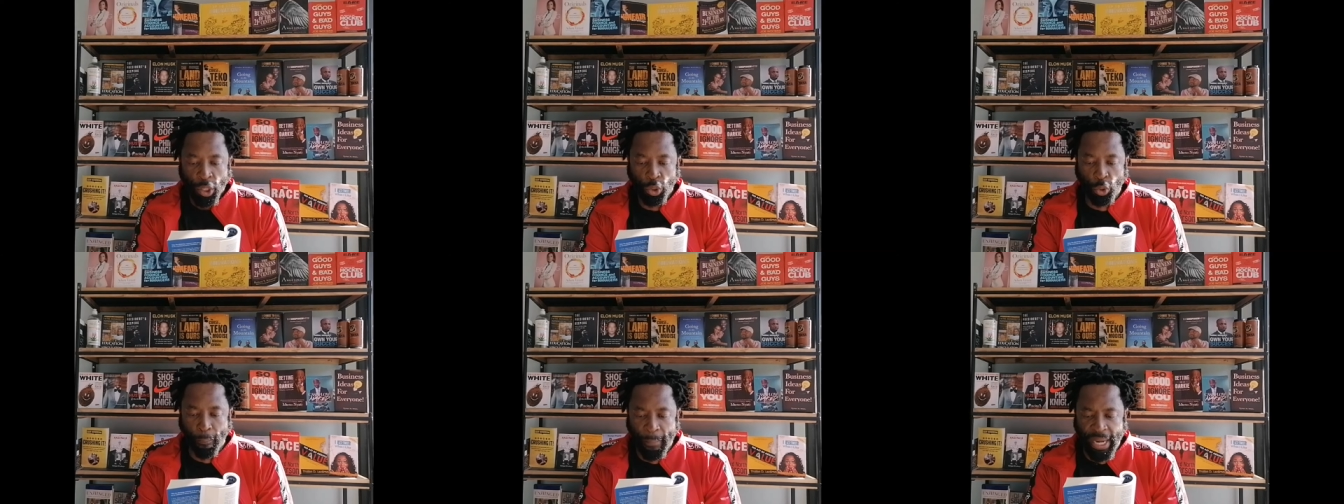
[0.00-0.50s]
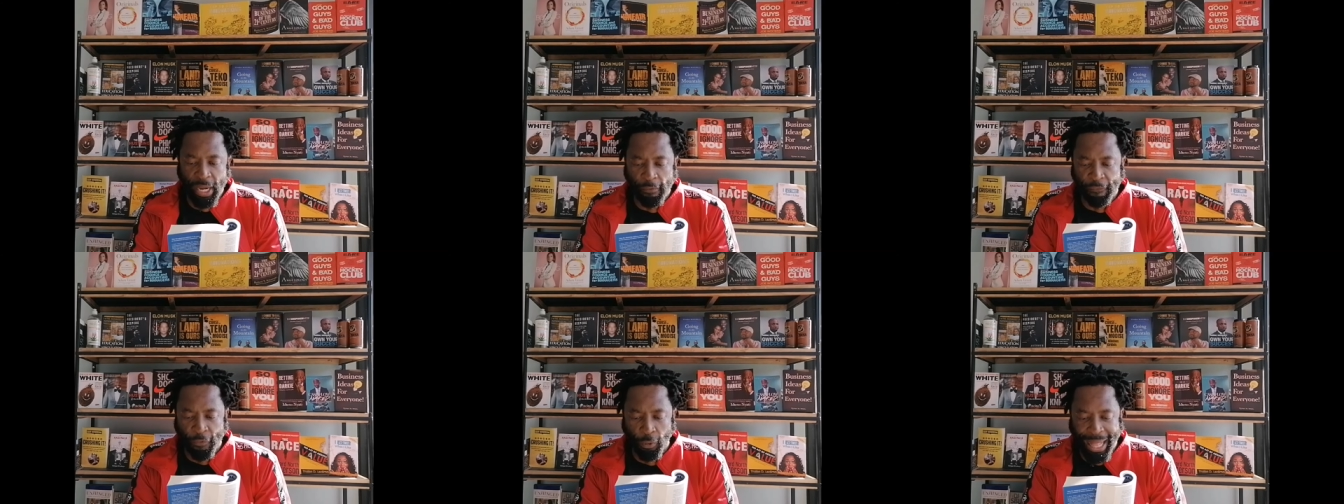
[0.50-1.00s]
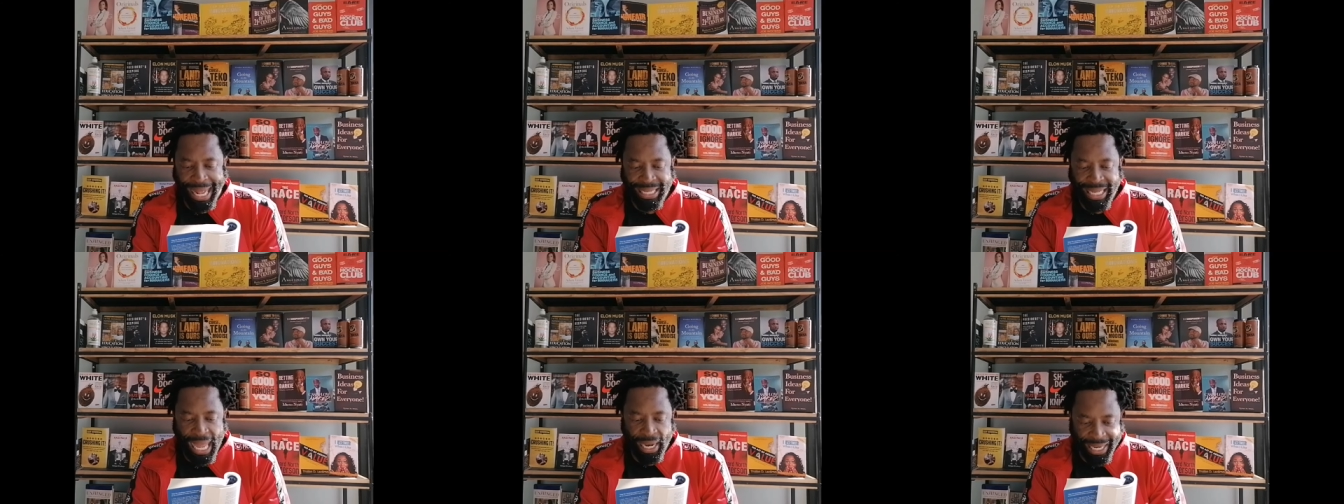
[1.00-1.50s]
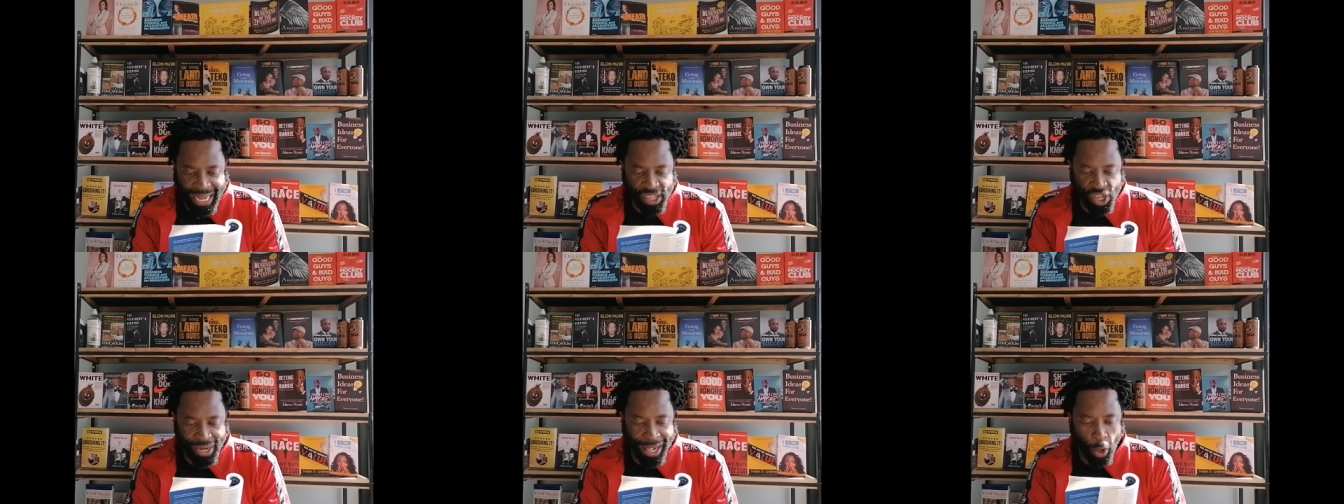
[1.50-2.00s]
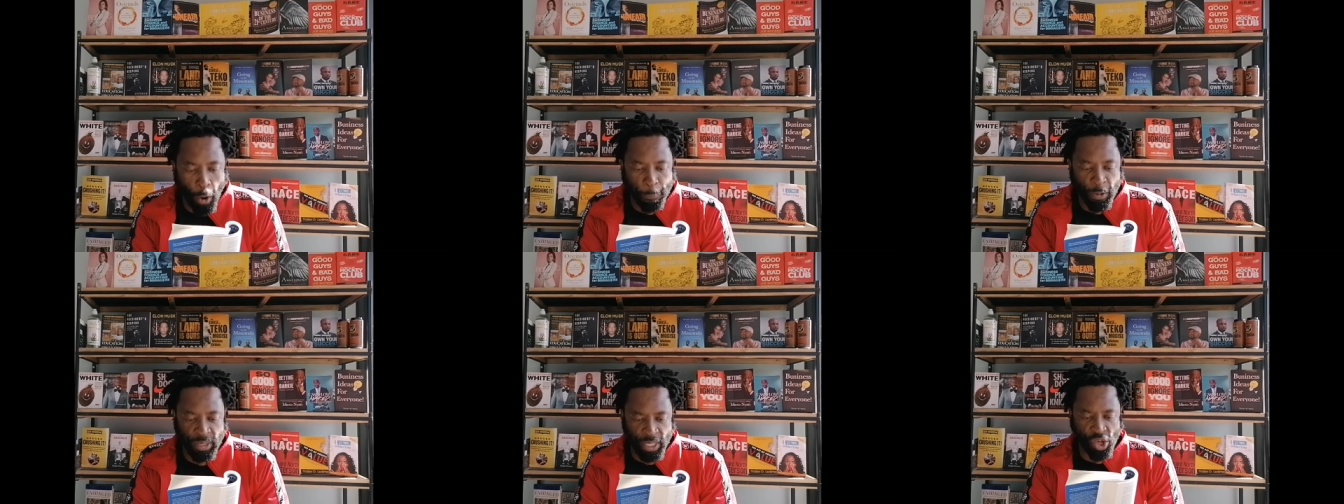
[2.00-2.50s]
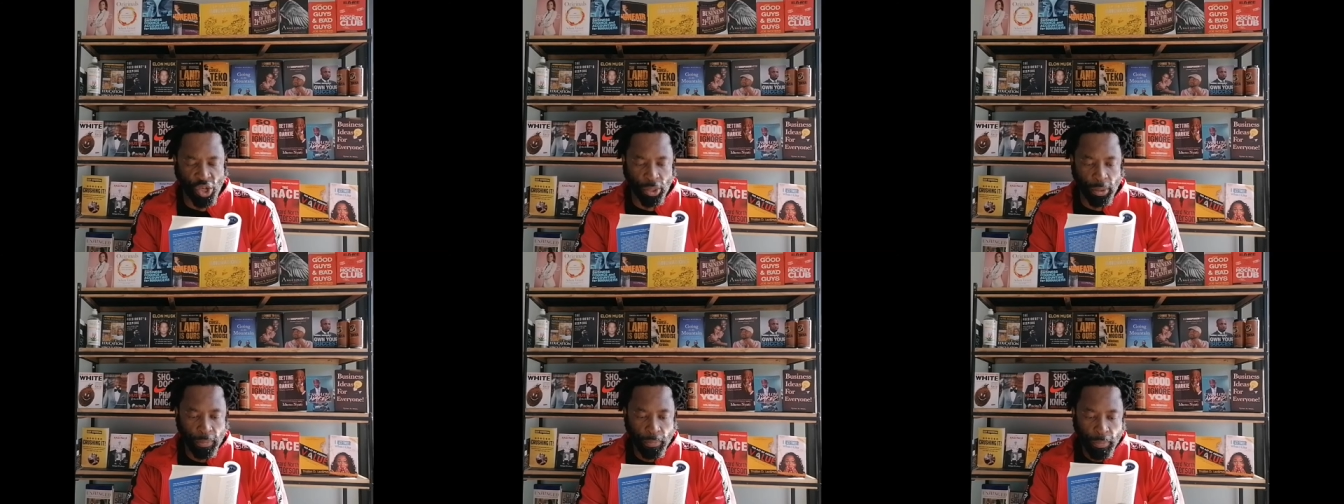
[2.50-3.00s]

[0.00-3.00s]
to meaningful and directional opposition,